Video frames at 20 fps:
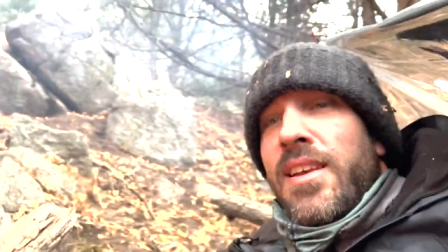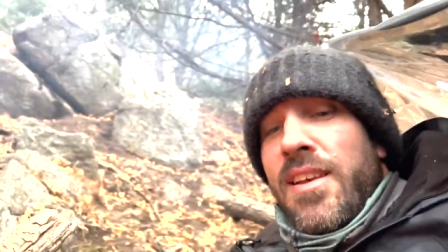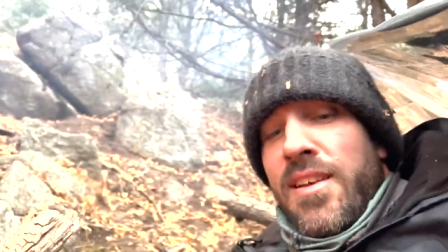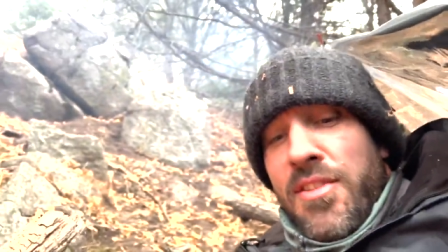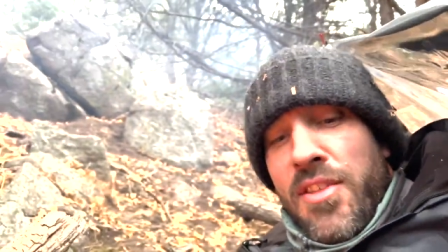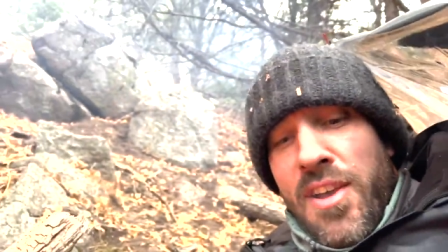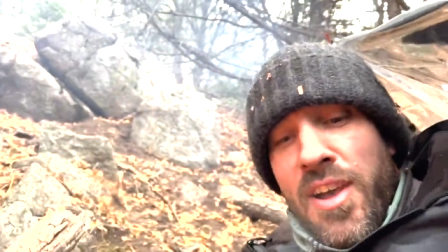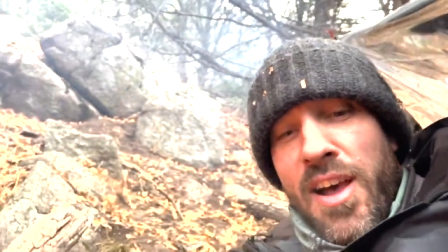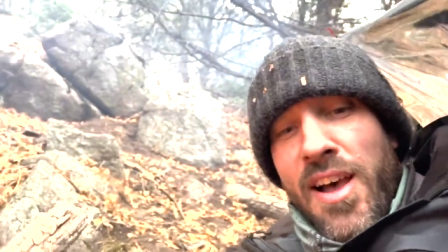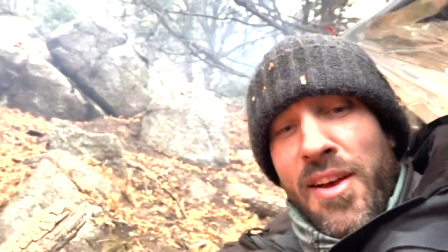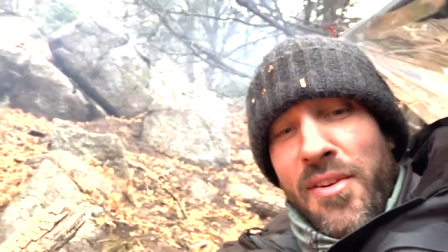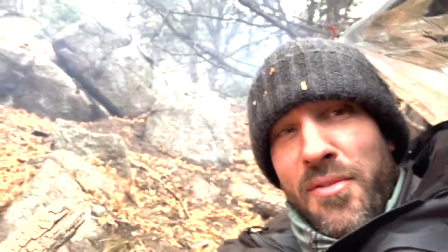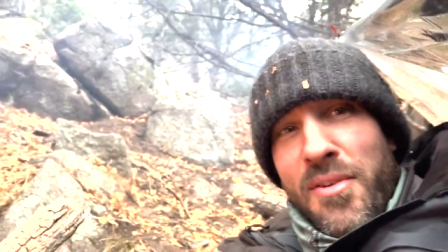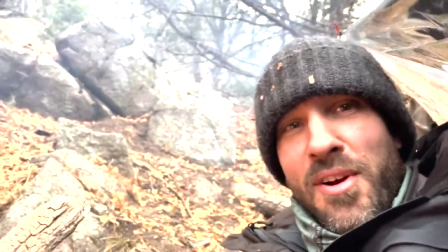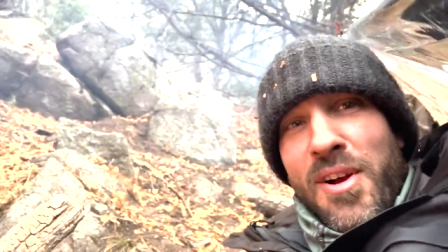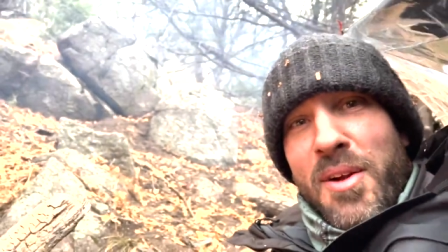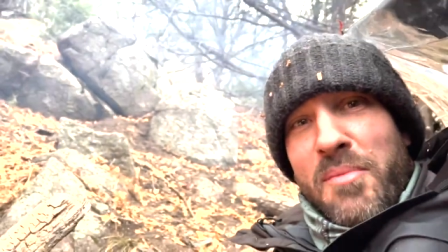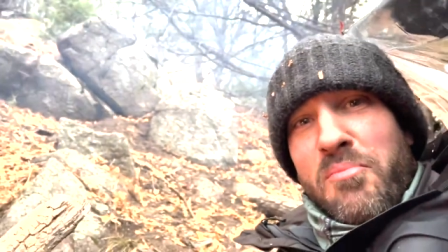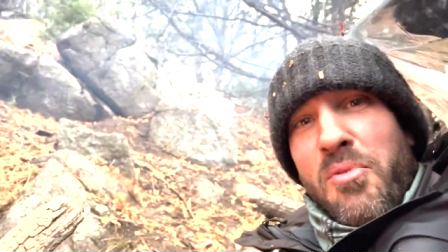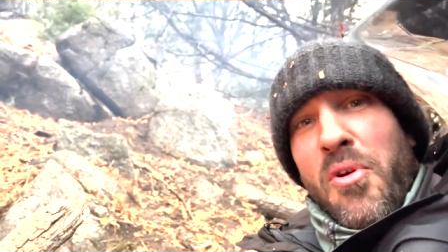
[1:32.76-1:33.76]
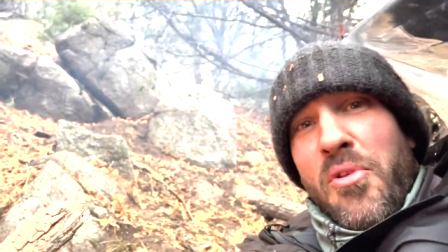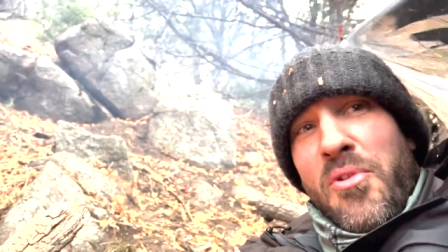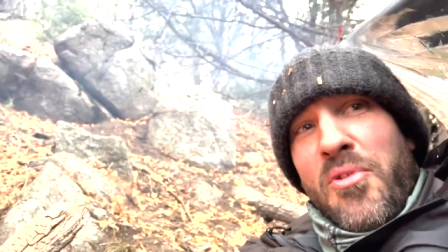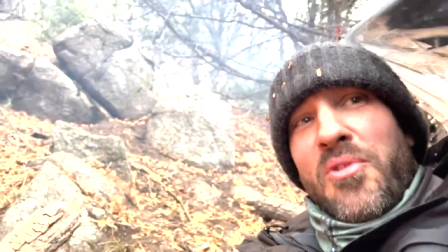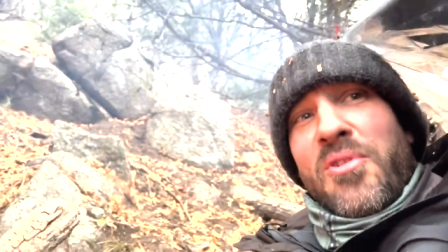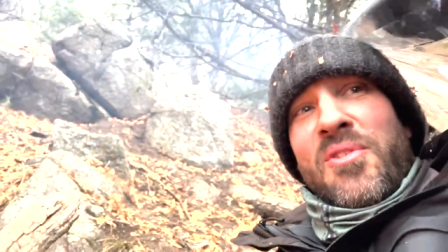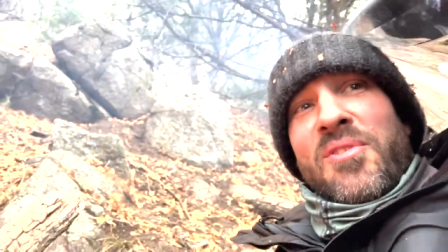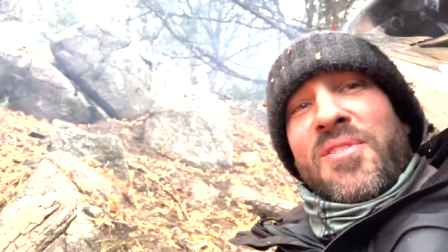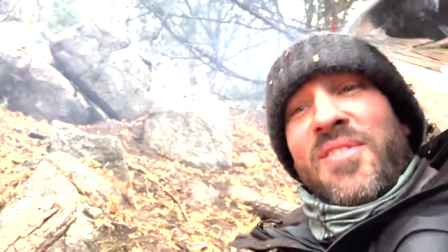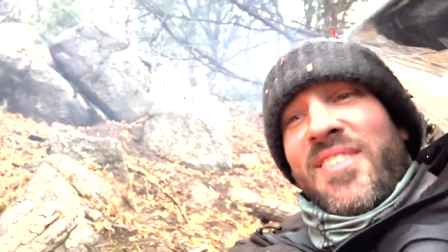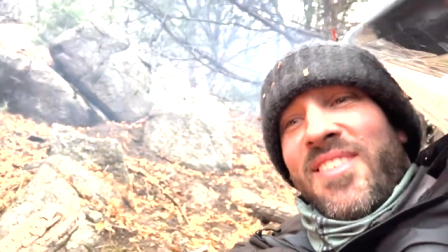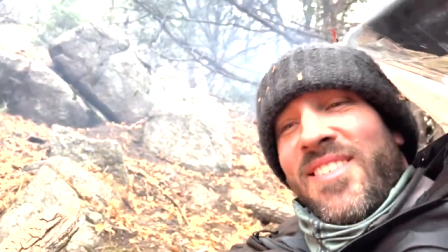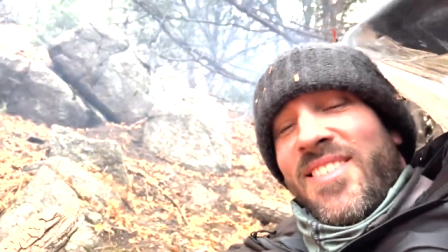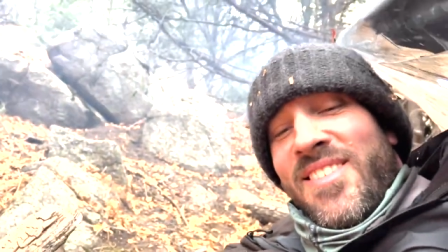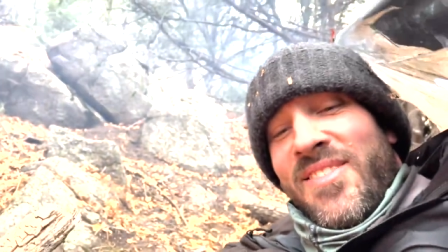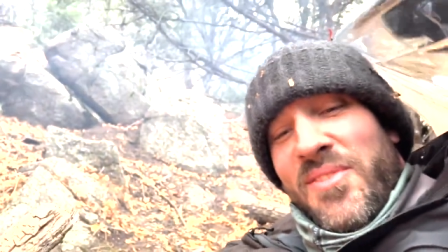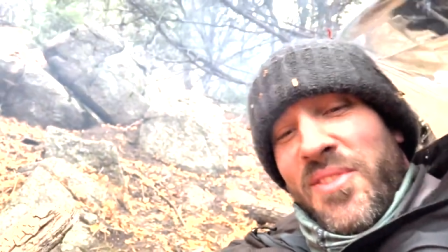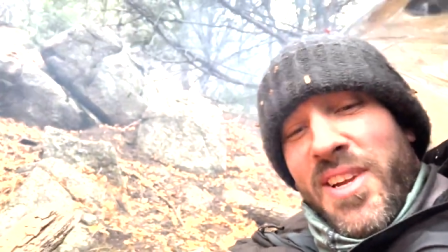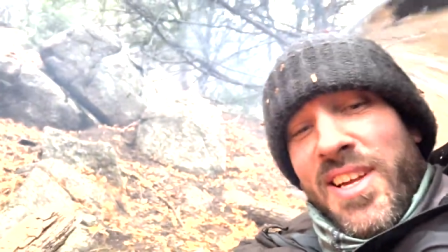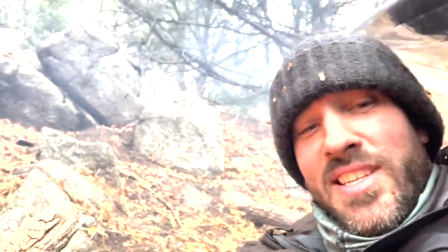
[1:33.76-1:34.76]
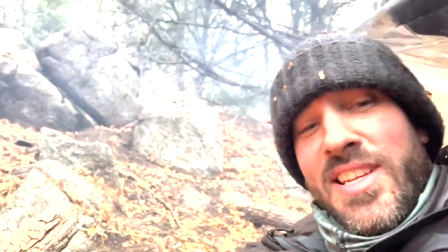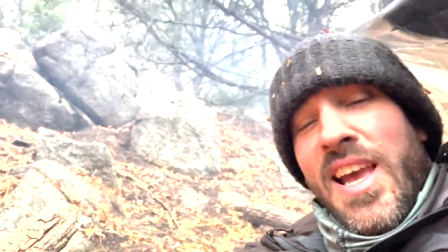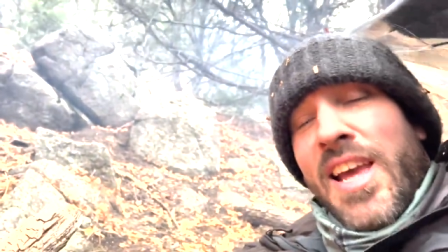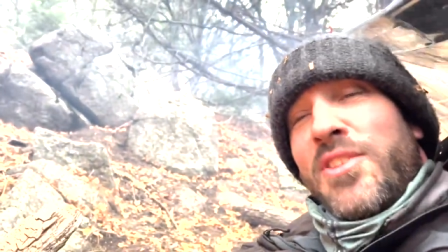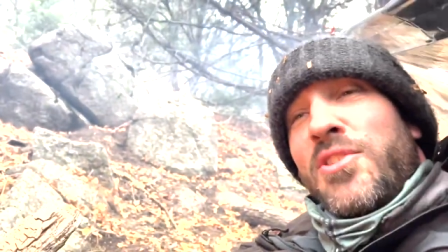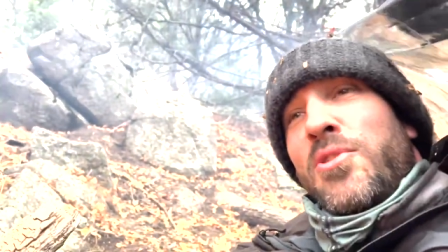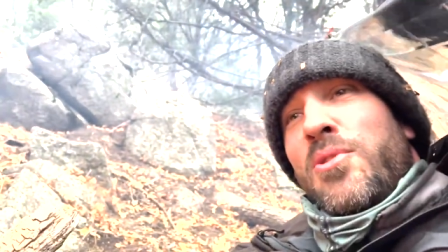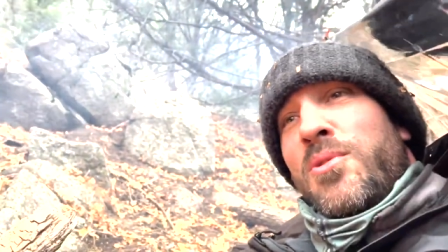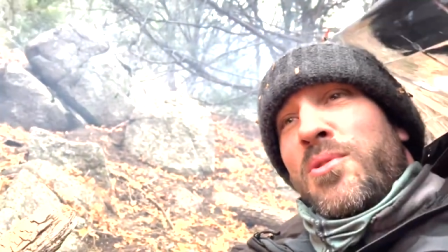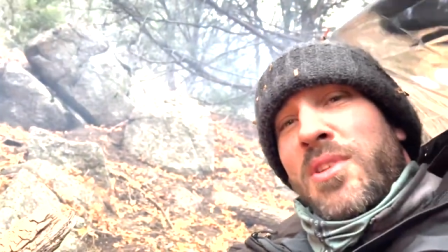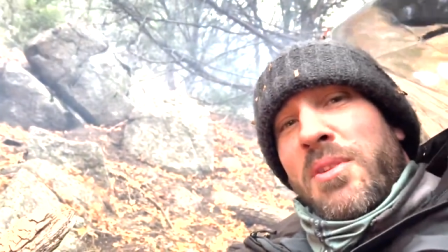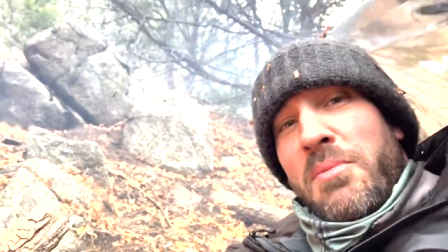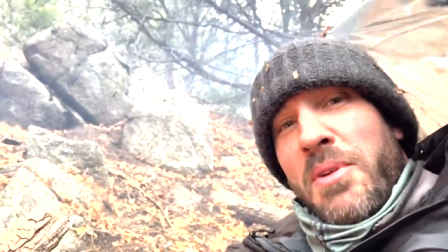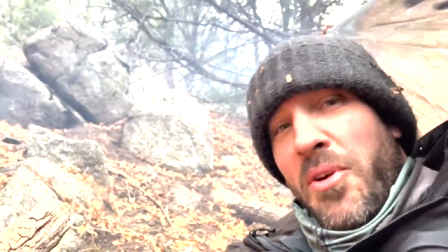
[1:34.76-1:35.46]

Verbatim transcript: The Hot Rock Brotherhood. We'll get tattoos. It'll be